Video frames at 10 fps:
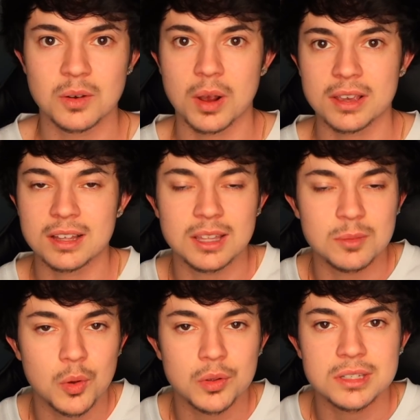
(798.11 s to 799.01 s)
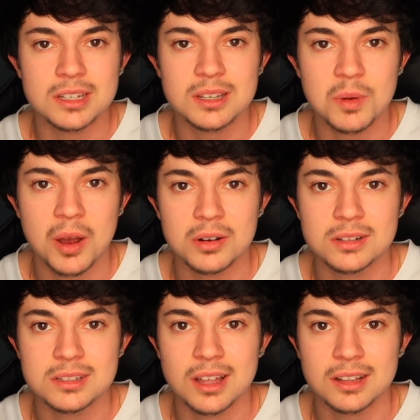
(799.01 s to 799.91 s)
Why can't they both sing about it?
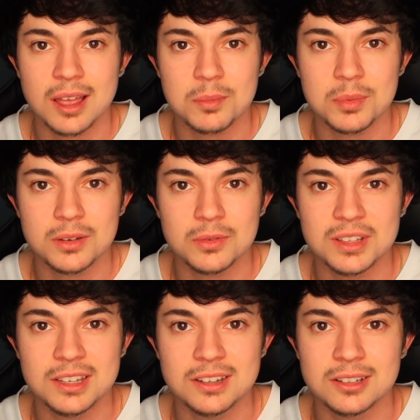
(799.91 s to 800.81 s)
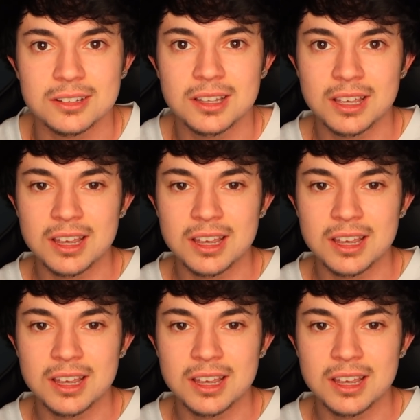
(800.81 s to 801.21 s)
It's not that big of a deal.